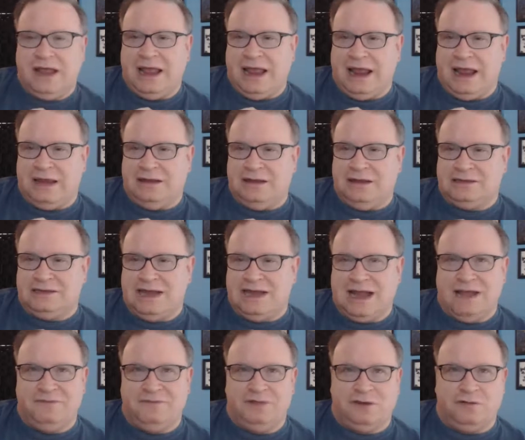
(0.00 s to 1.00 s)
and doesn't
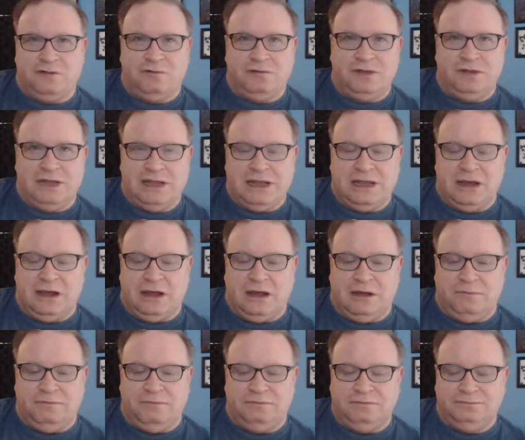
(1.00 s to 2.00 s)
have the